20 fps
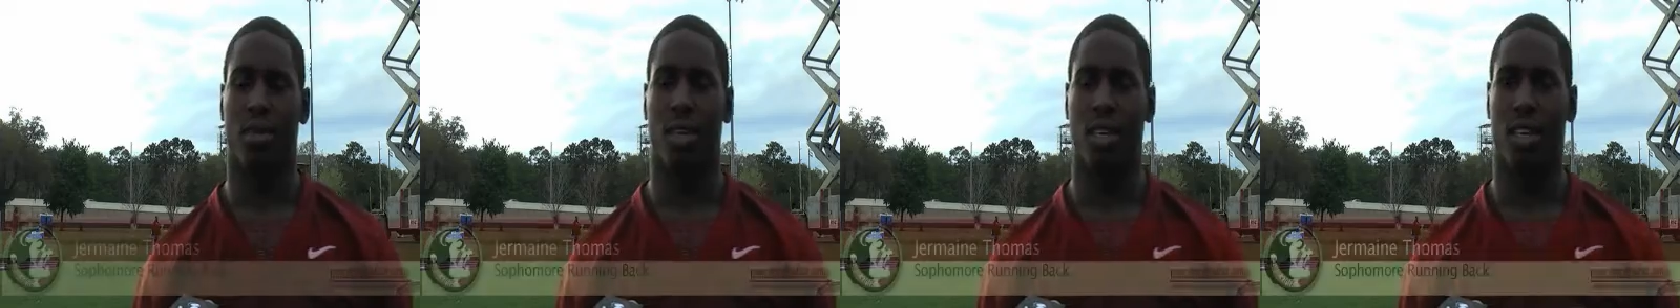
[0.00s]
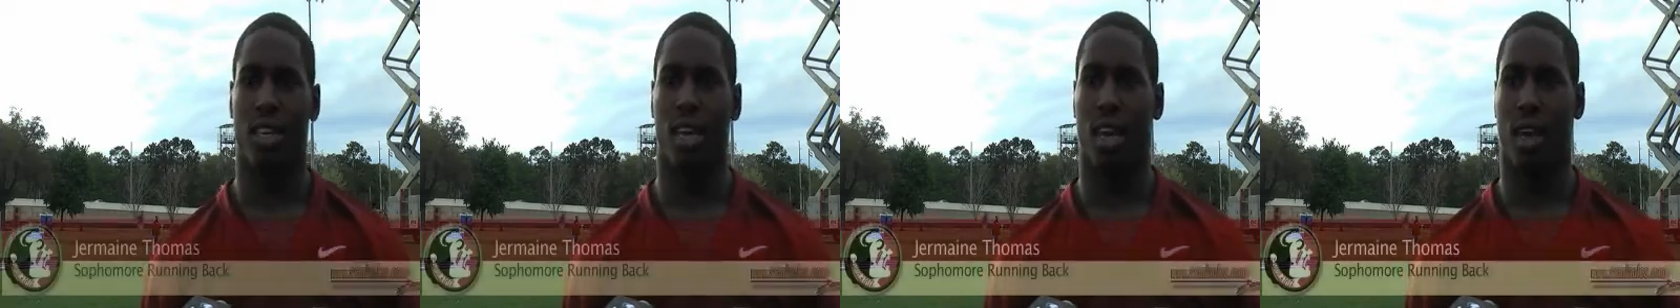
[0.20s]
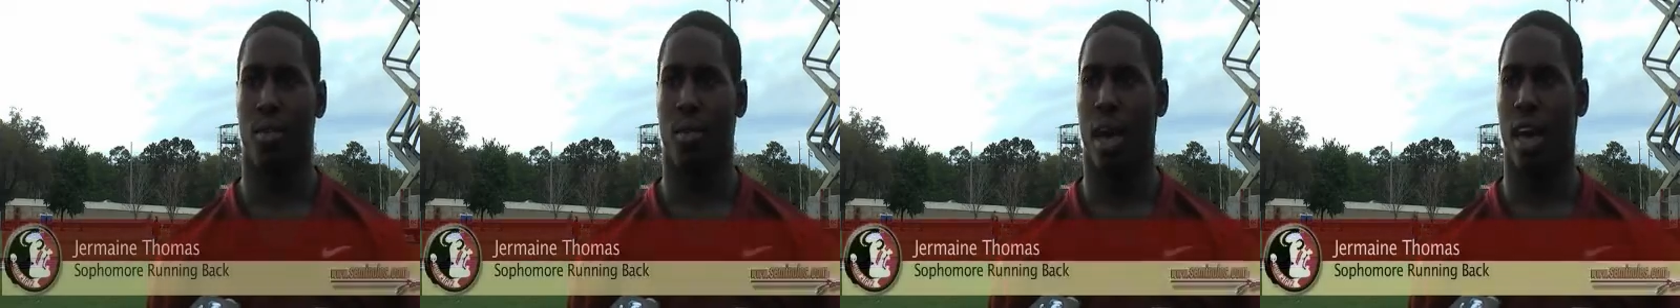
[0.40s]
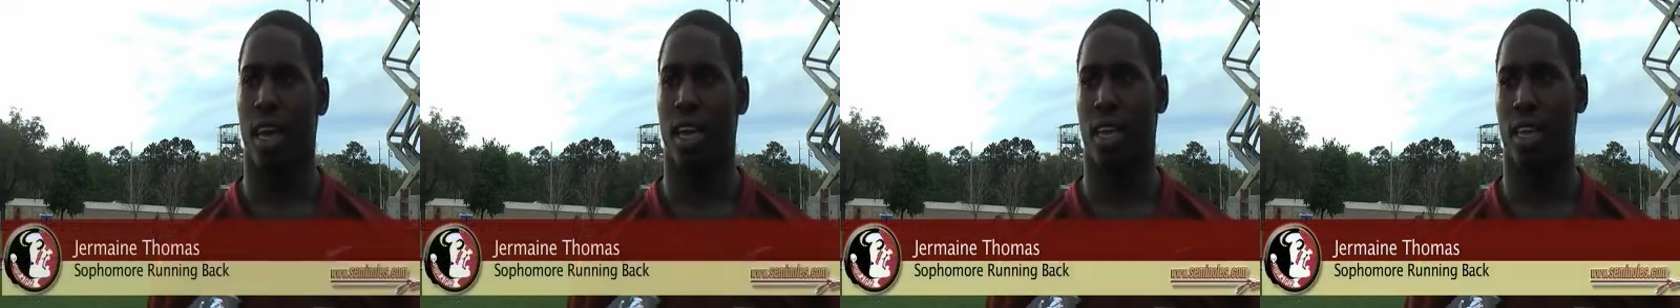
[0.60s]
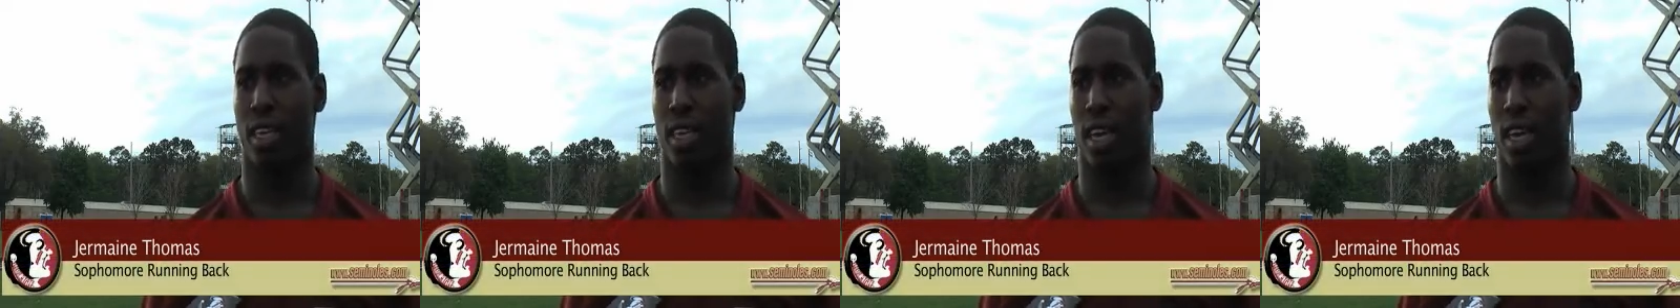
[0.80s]
there, just getting
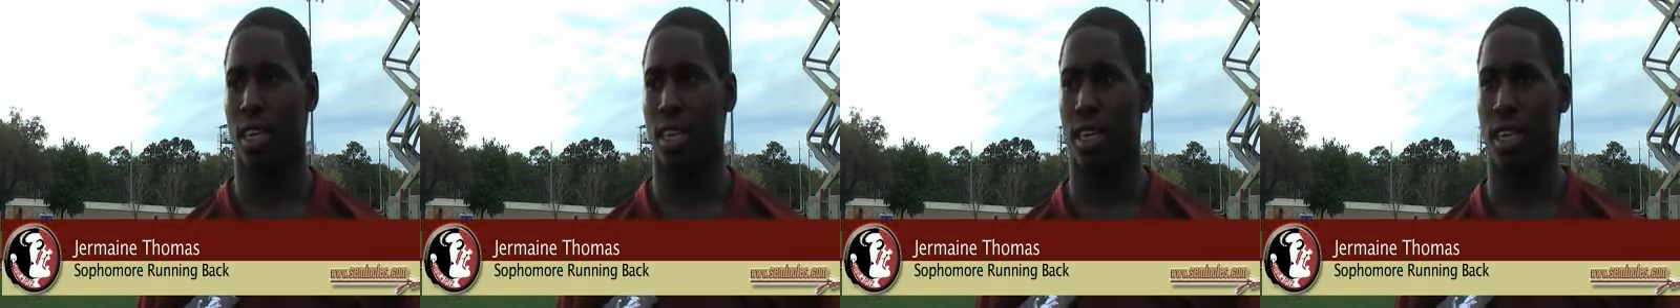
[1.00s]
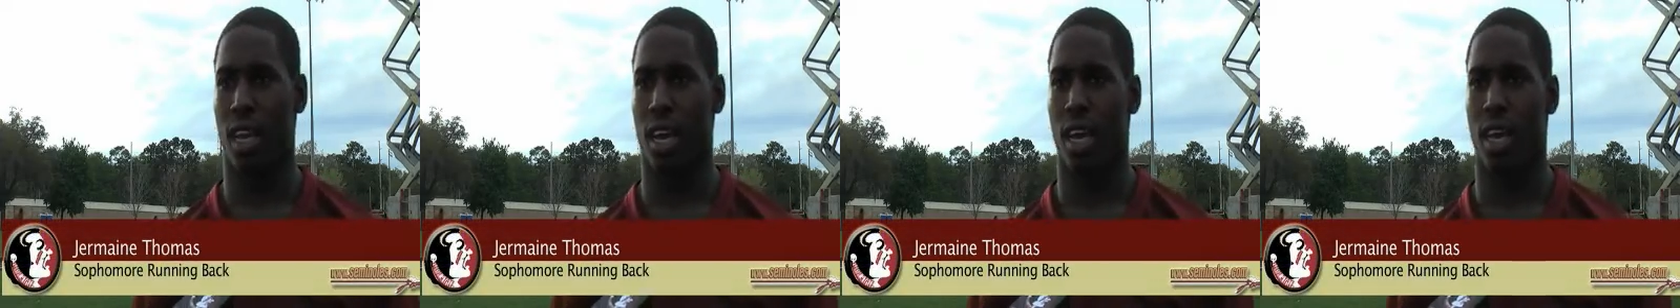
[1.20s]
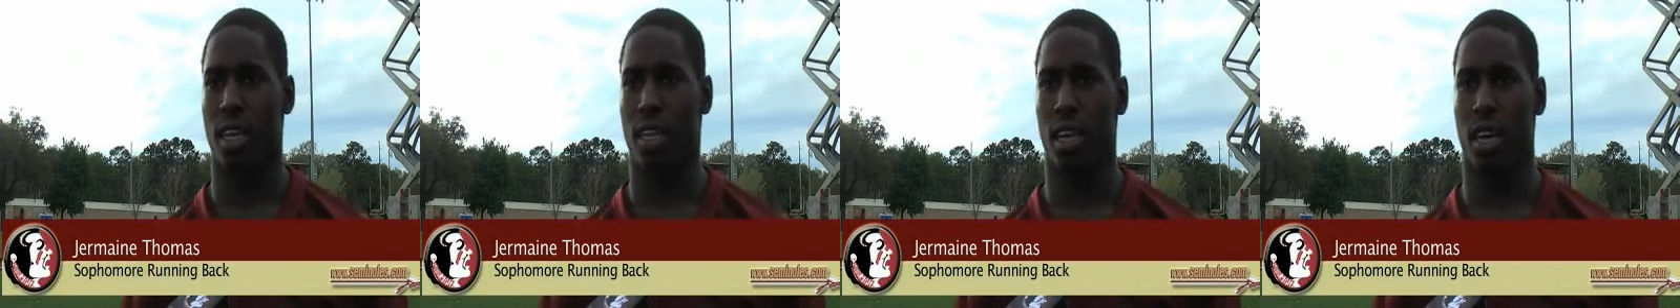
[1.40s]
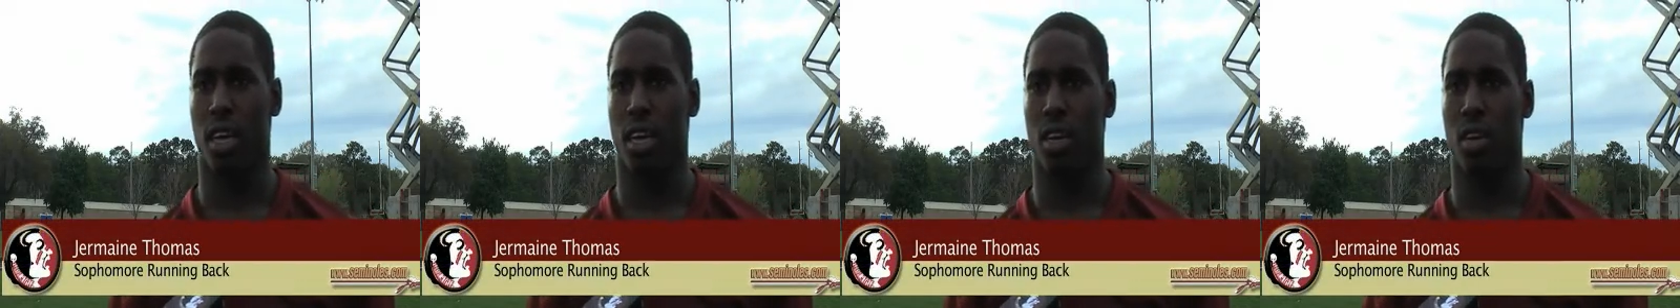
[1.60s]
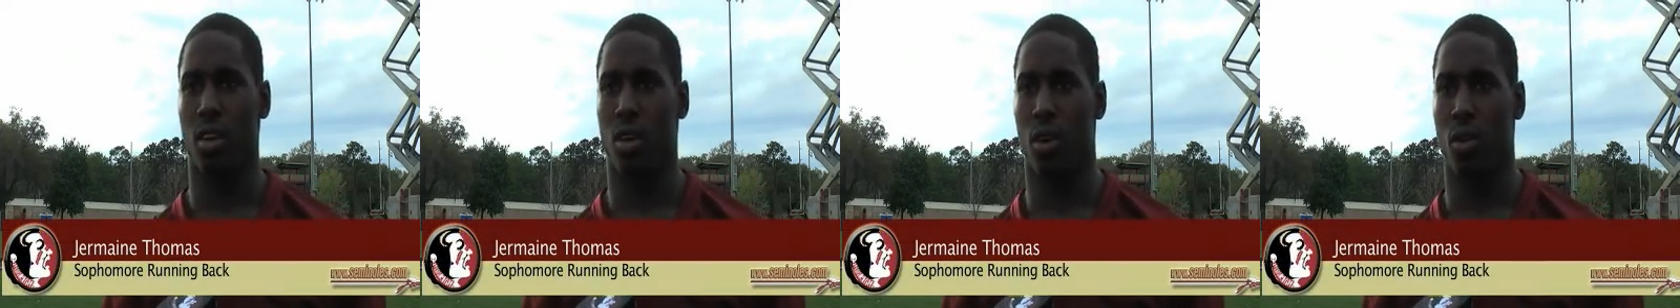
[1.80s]
back in the shape of things
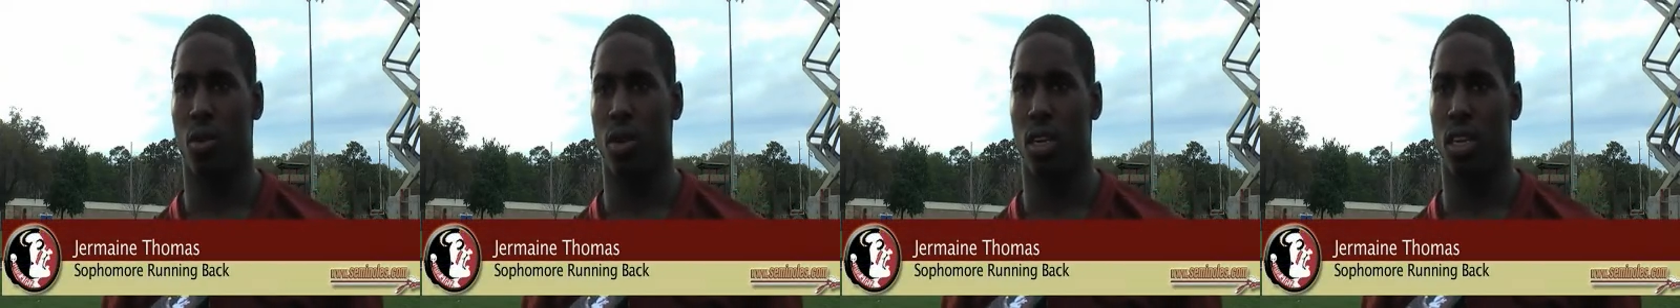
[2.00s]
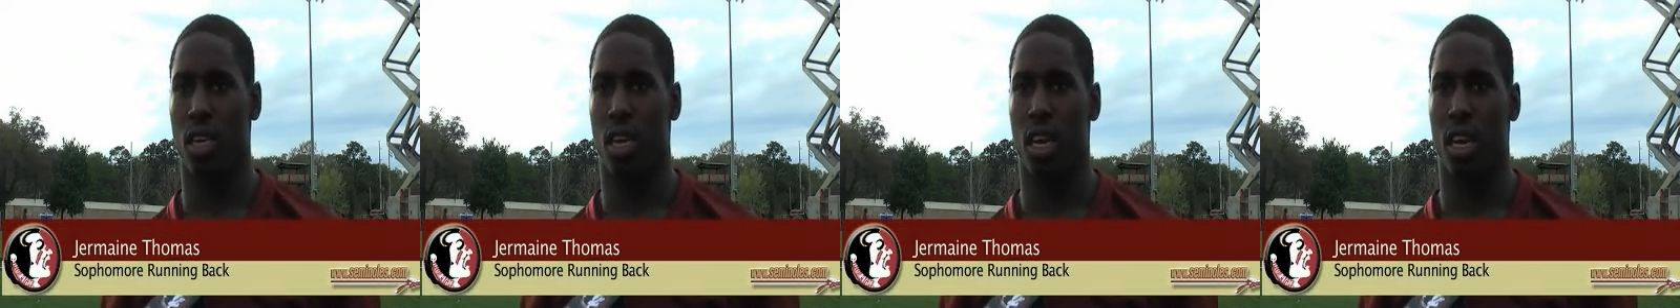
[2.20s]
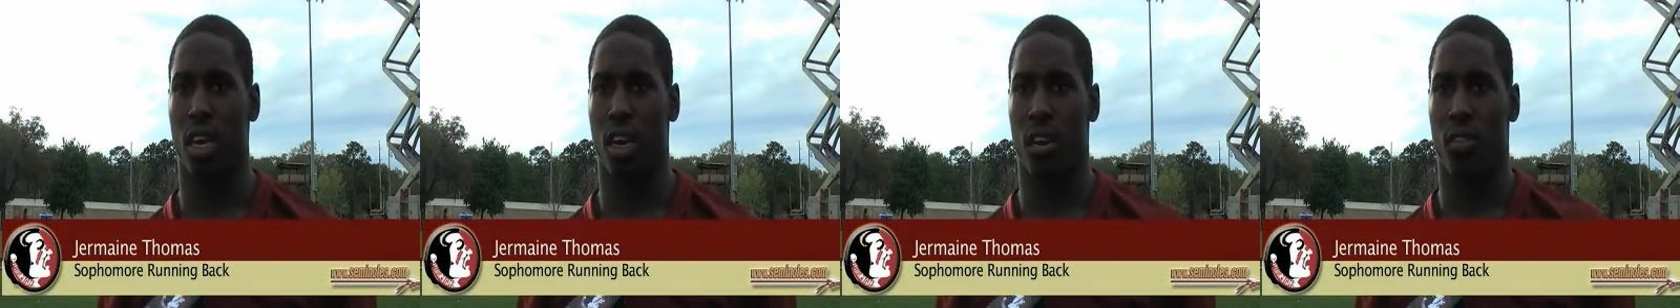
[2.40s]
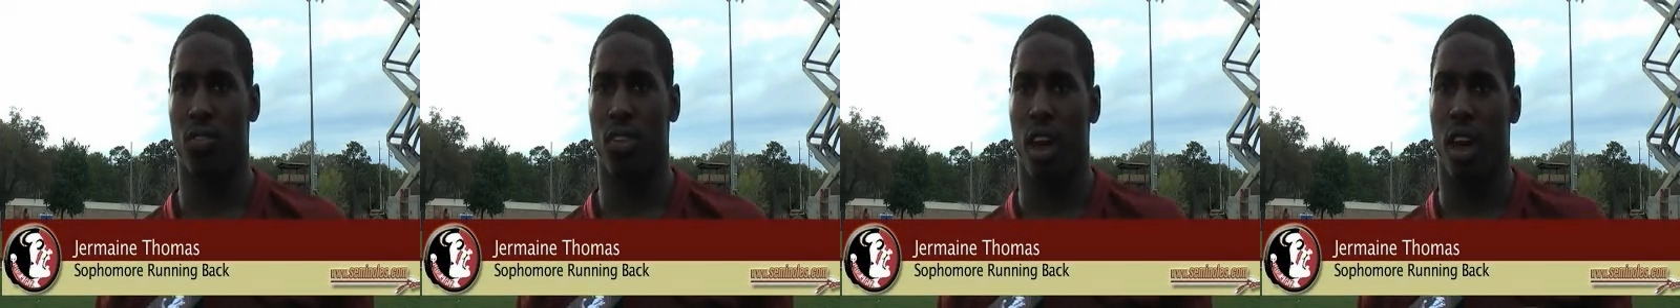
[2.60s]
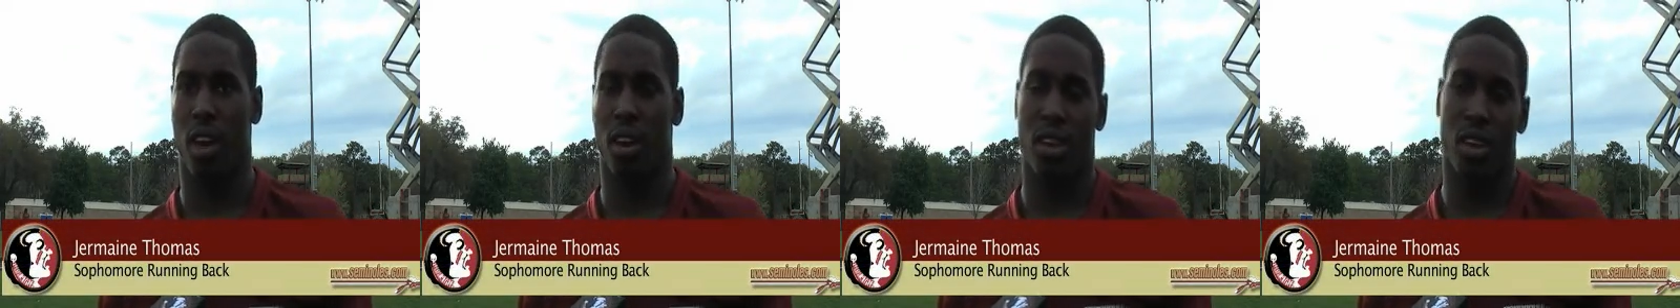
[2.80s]
and you know just getting
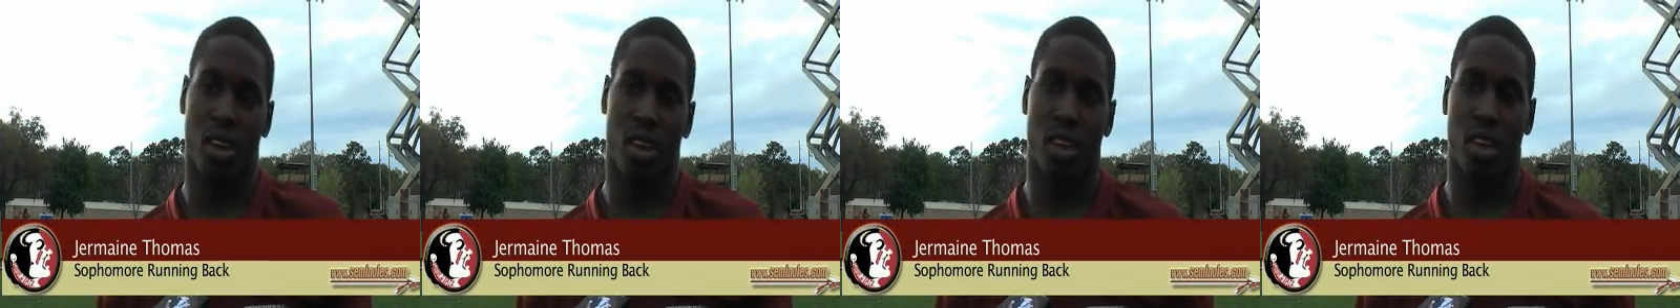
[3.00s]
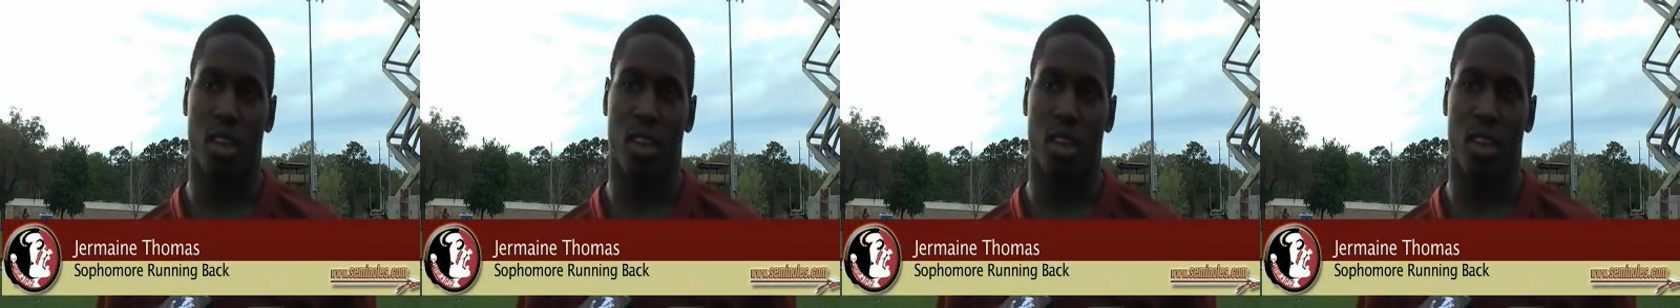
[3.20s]
off that